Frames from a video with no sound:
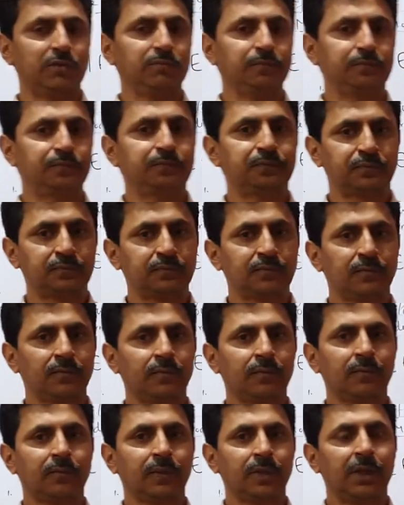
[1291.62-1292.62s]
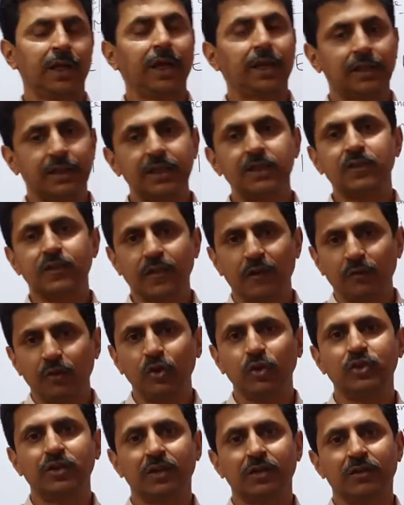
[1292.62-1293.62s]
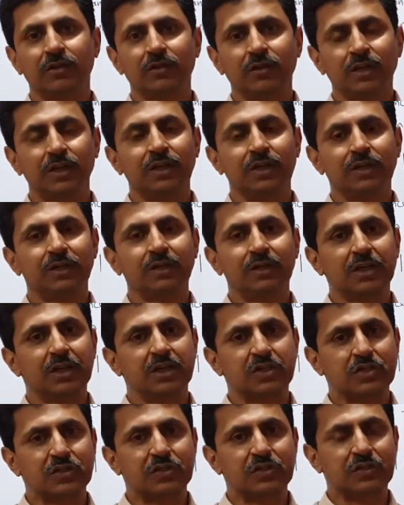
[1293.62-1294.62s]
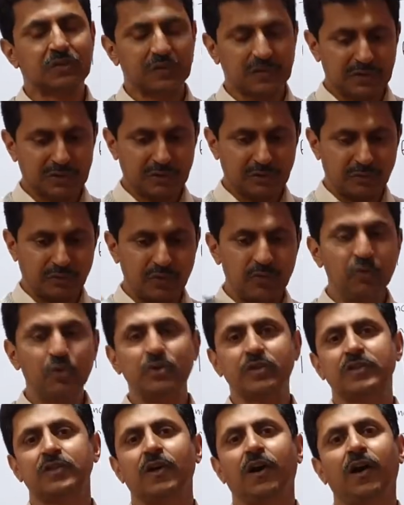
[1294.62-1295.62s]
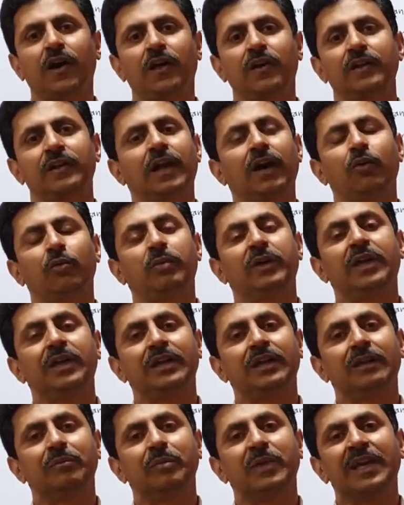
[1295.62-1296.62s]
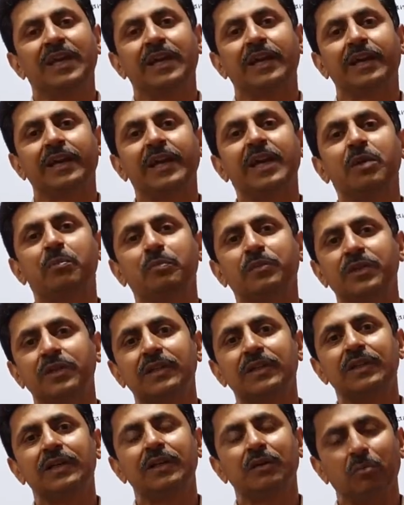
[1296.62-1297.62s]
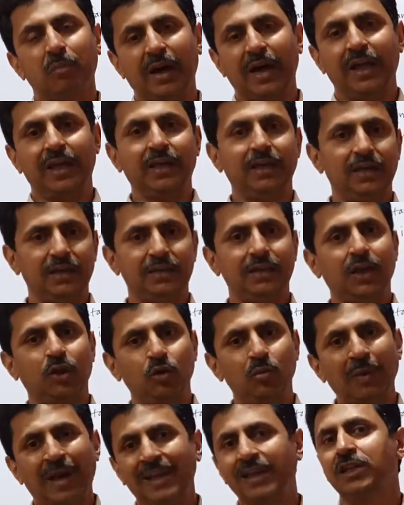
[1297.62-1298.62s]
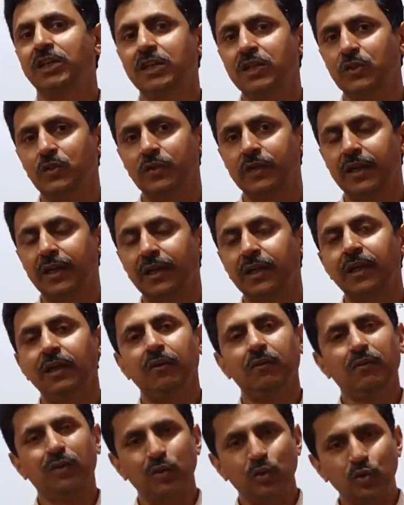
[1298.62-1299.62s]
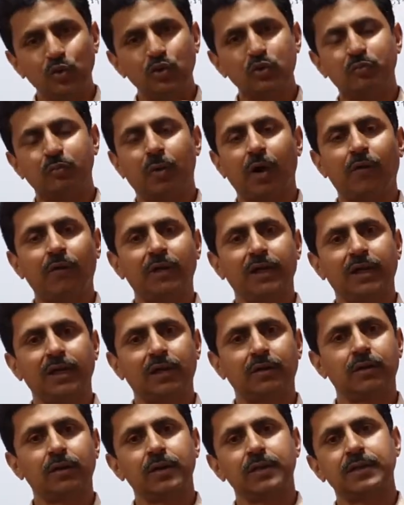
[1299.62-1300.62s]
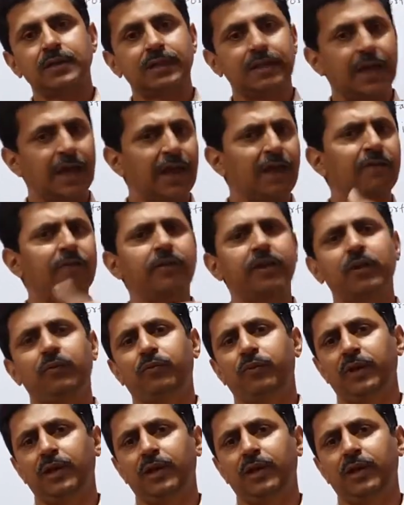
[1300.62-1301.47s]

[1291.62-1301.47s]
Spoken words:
and this revolution, its fruits are now being reaped by the humanity today. We use power electronics in every field, everywhere.